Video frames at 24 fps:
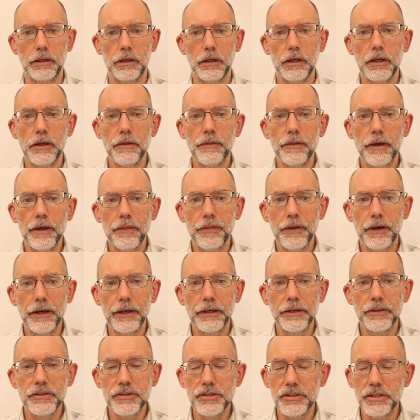that they
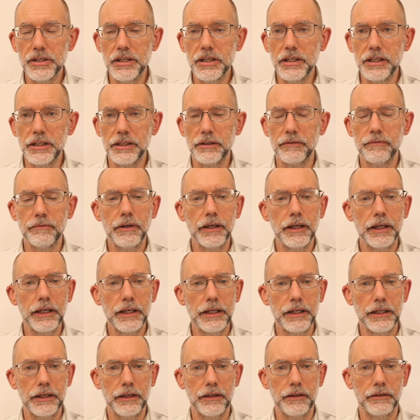see,
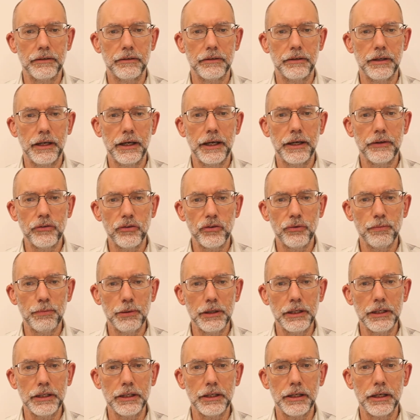hear, and
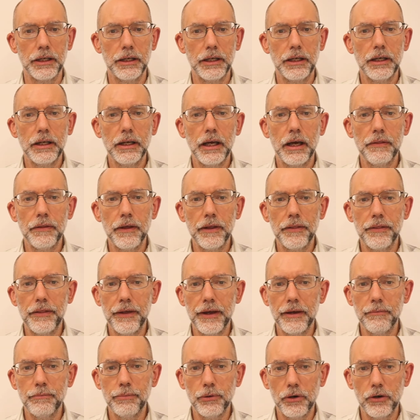speak, and that their
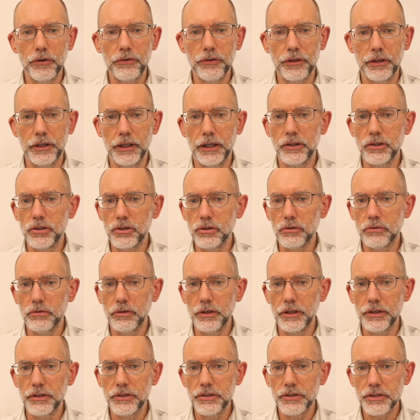body
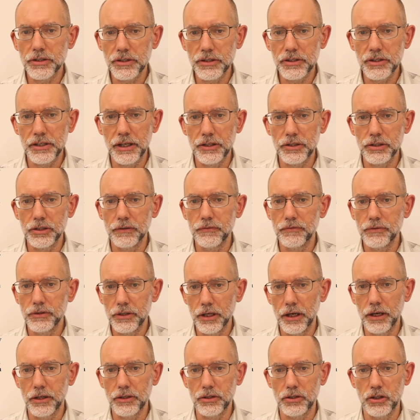enjoys the sense of
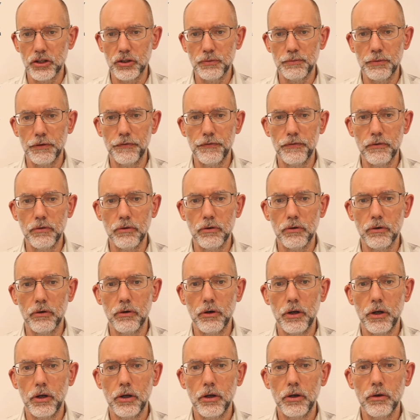touch as before,
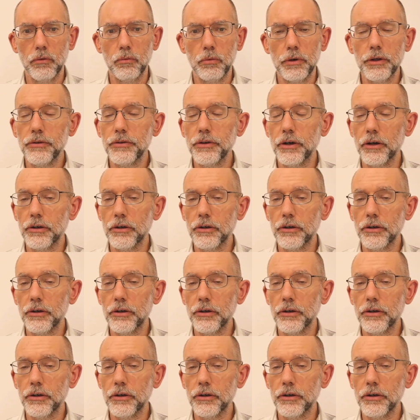with no